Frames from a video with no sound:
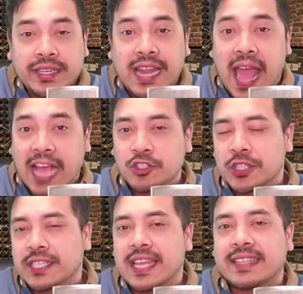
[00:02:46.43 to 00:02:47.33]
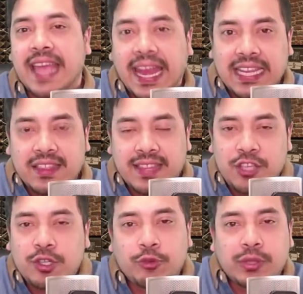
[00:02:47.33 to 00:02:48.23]
could actually connect
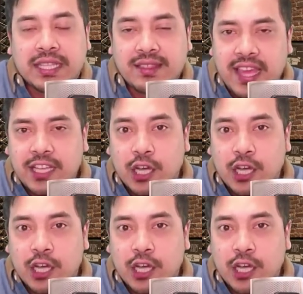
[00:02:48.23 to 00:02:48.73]
anything you could really think